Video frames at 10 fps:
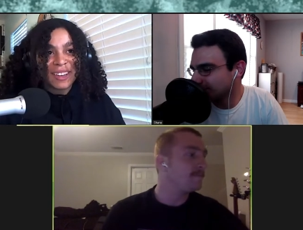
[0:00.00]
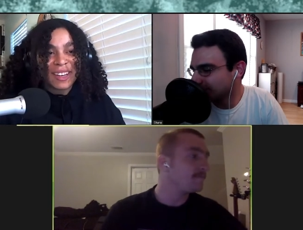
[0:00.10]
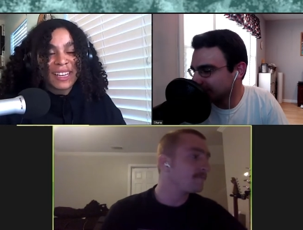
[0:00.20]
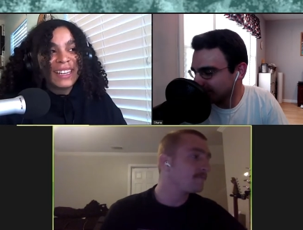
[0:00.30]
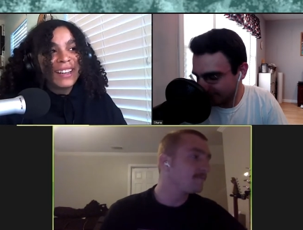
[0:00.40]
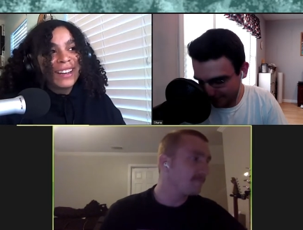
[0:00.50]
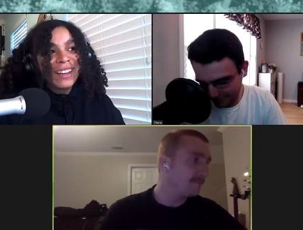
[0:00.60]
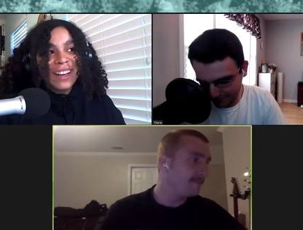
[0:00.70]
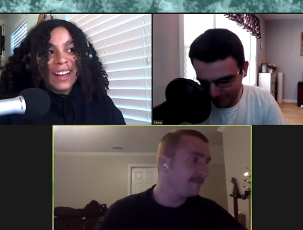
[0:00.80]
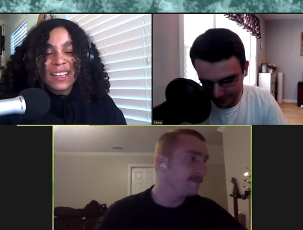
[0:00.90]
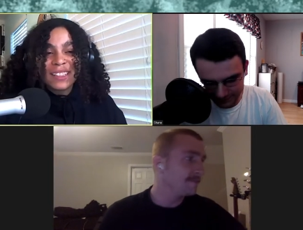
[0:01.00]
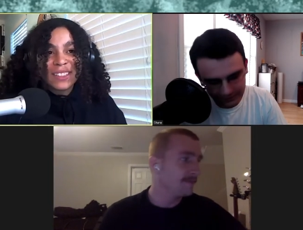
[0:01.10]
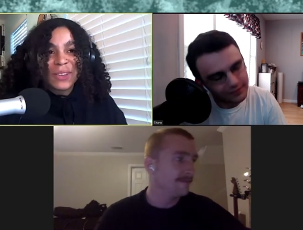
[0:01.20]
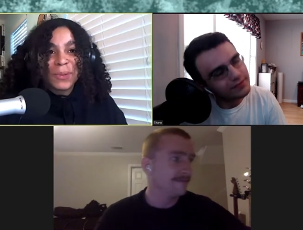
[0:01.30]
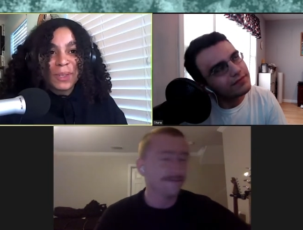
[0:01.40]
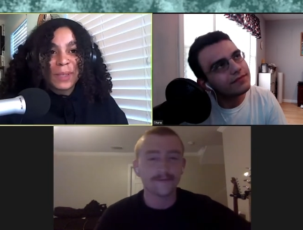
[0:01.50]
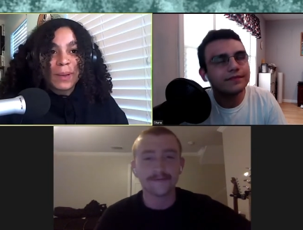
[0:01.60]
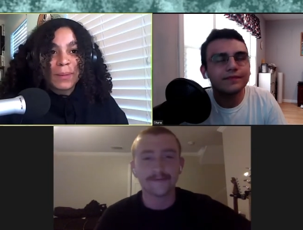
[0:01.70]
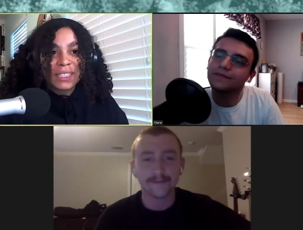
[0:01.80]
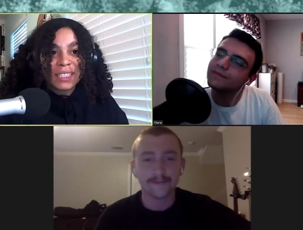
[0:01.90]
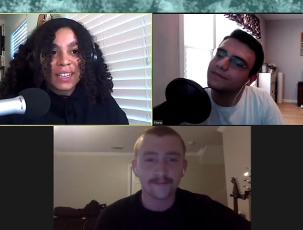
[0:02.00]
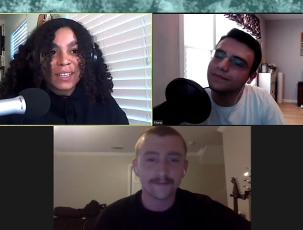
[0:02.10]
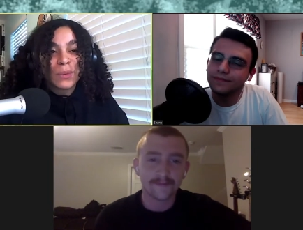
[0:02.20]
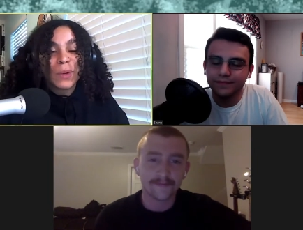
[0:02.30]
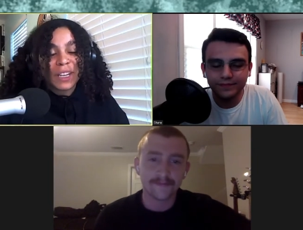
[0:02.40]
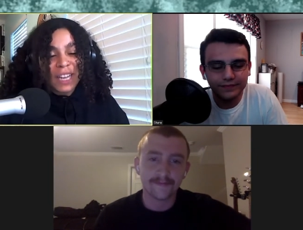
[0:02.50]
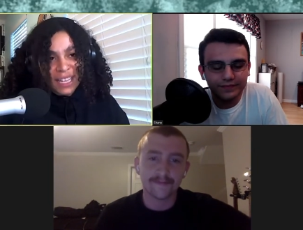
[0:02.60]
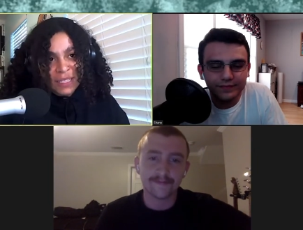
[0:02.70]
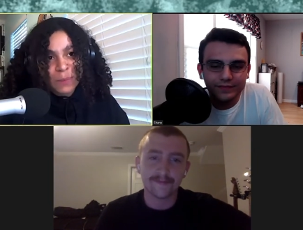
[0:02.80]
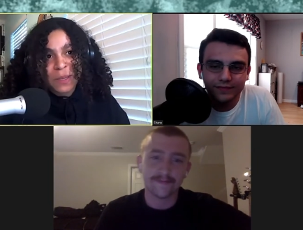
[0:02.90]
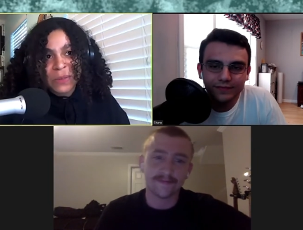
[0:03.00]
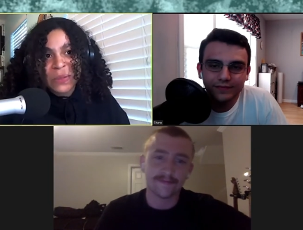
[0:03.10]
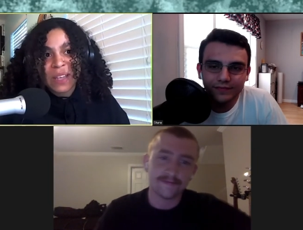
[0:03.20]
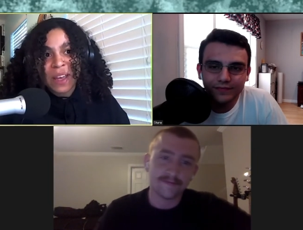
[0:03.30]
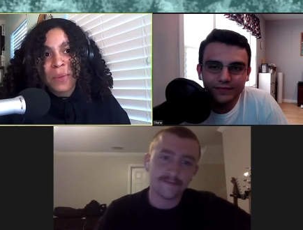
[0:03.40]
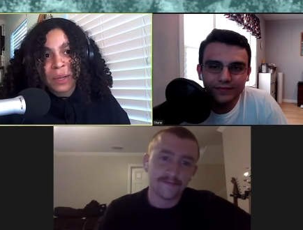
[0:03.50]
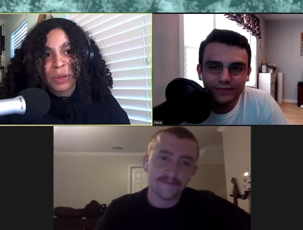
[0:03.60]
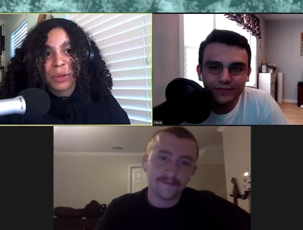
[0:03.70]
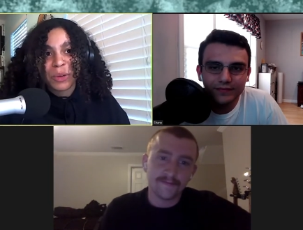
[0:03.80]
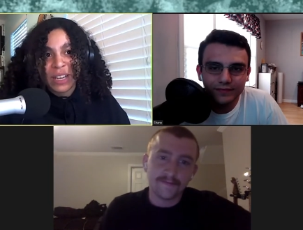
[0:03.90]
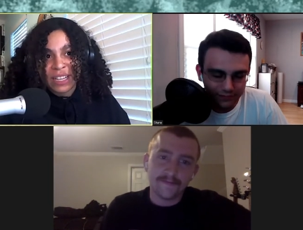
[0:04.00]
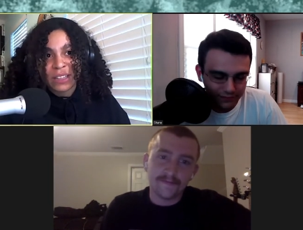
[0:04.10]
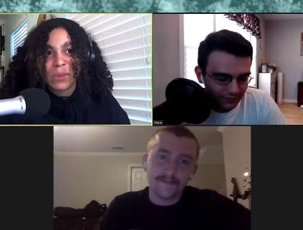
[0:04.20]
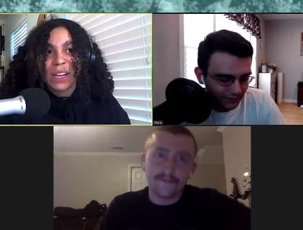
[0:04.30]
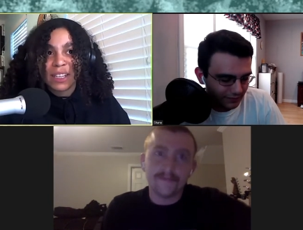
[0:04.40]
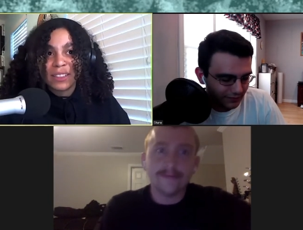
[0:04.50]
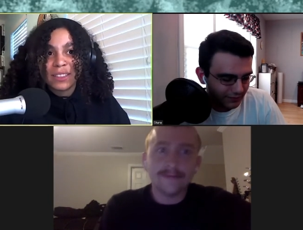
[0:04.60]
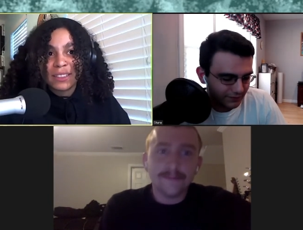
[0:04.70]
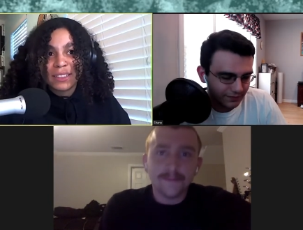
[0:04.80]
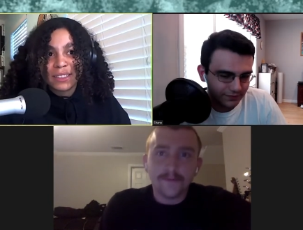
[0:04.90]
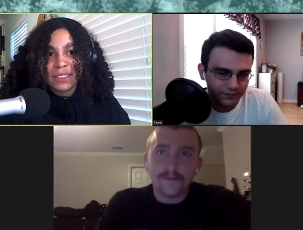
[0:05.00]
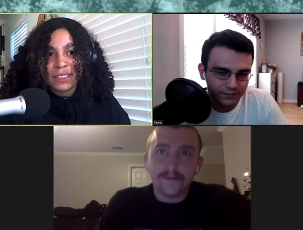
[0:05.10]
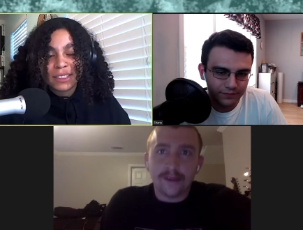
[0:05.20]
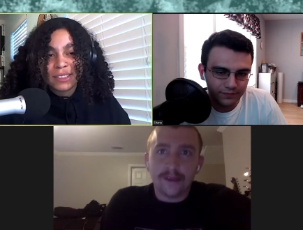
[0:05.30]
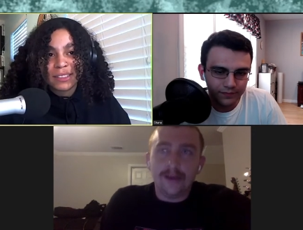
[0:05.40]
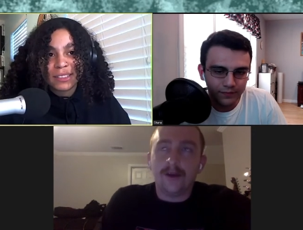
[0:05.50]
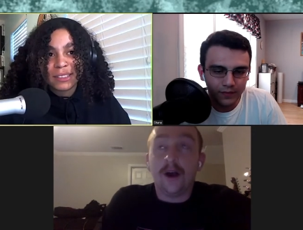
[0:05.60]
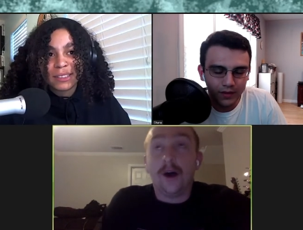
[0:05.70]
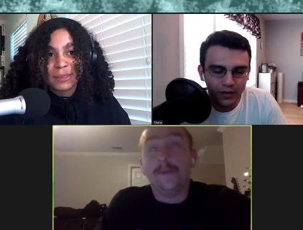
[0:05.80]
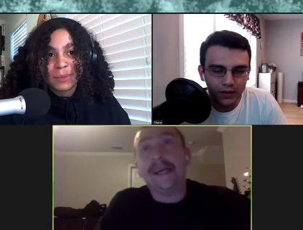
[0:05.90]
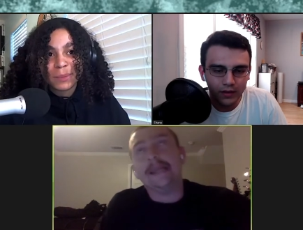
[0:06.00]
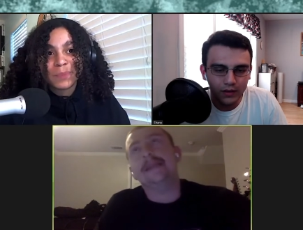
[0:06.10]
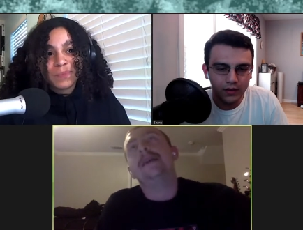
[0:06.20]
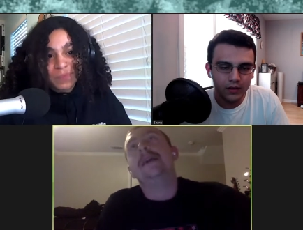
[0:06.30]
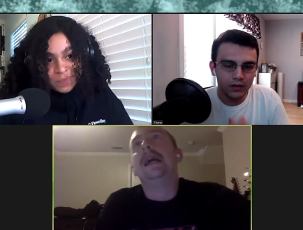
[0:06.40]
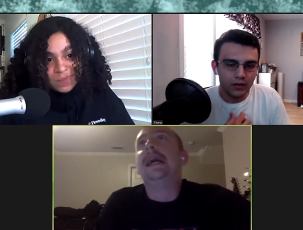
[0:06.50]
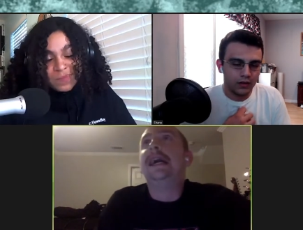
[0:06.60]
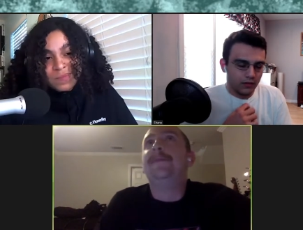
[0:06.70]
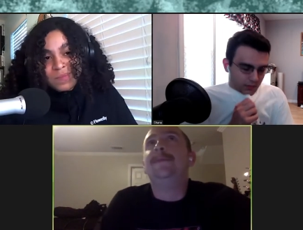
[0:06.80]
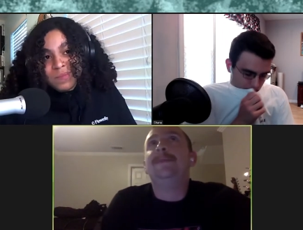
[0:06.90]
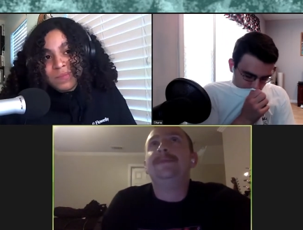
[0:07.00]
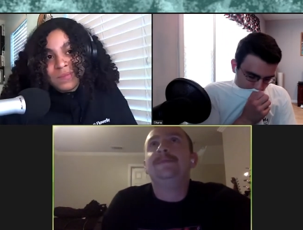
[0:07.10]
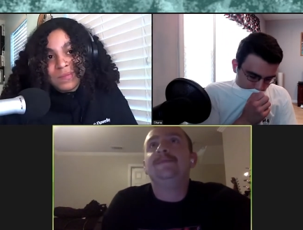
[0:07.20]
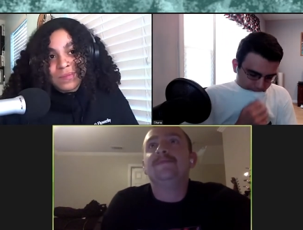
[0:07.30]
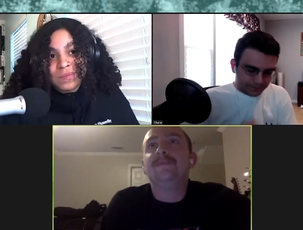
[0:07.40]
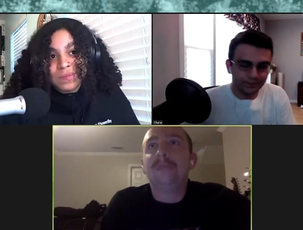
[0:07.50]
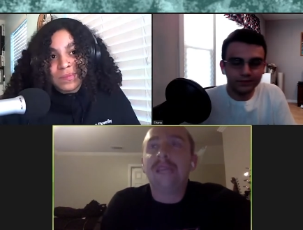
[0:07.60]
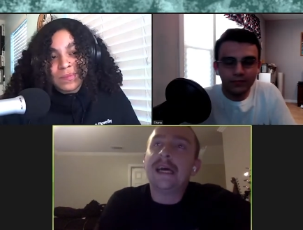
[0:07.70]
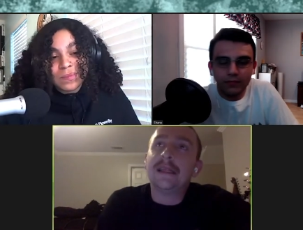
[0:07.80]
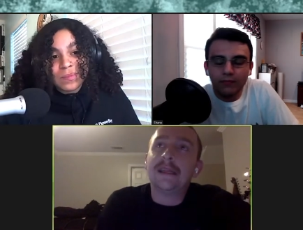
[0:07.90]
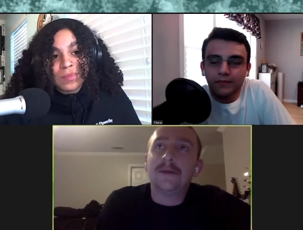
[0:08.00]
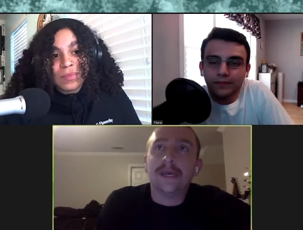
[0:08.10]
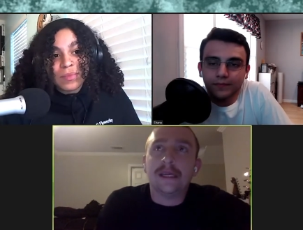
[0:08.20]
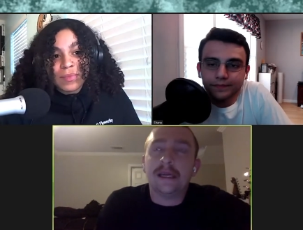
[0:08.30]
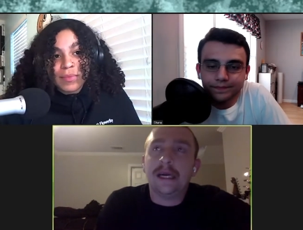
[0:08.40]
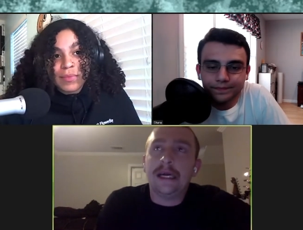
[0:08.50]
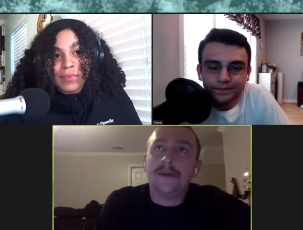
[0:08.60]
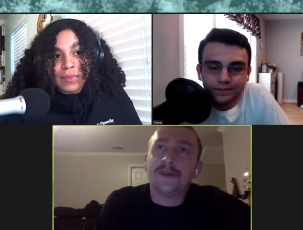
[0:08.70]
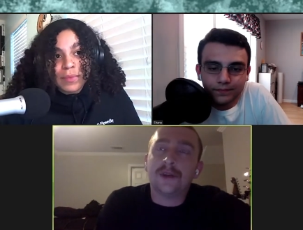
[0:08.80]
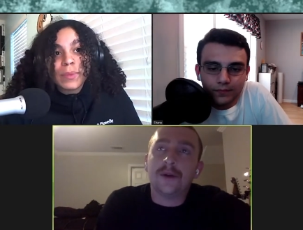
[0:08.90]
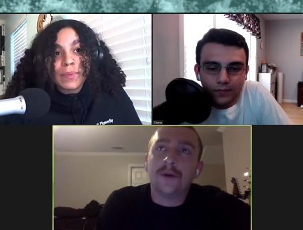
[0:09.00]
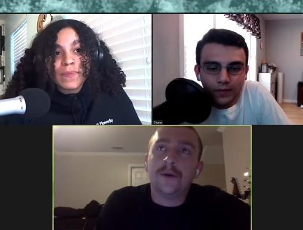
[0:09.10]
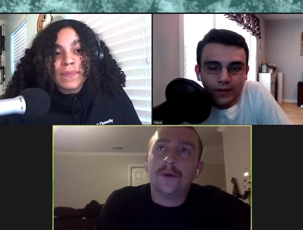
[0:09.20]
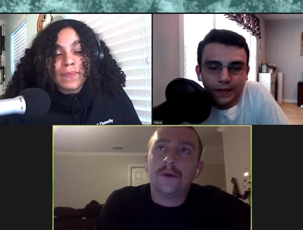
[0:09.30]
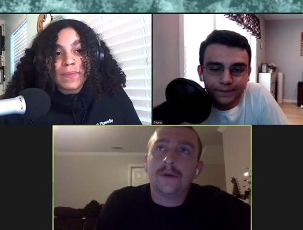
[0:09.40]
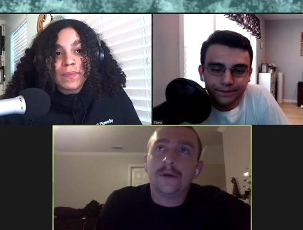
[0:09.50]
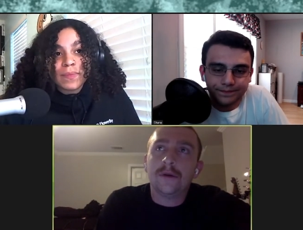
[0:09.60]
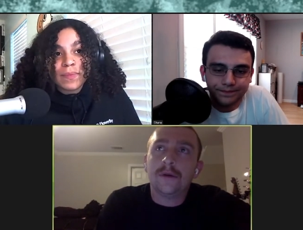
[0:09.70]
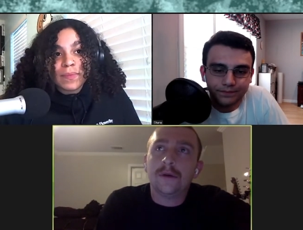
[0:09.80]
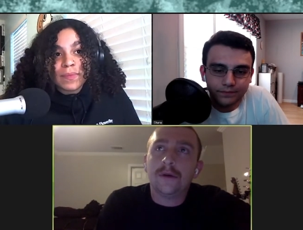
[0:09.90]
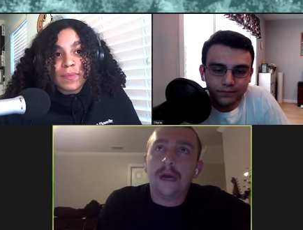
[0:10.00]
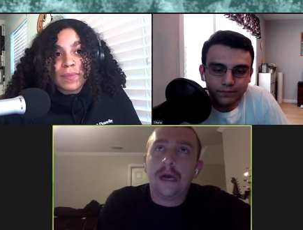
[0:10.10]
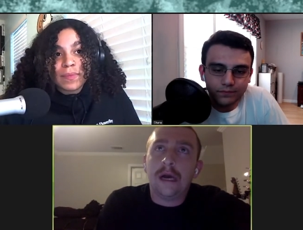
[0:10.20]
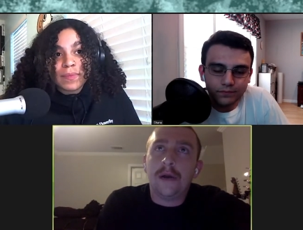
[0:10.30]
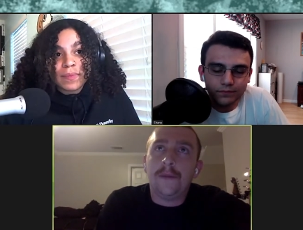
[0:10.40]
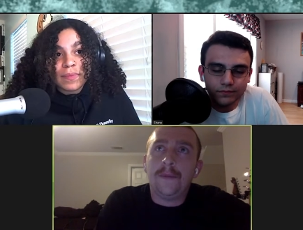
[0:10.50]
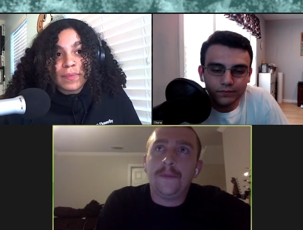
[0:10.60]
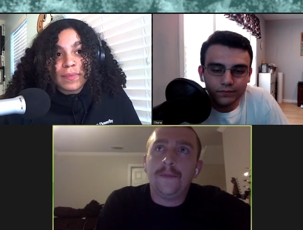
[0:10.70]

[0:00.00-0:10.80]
Speaker 1: great. Uh, so, would you be able to tell us where your headspace is at while you were creating this record?
Speaker 2: Oh man. Um, yeah, a little bit. Uh, so, um,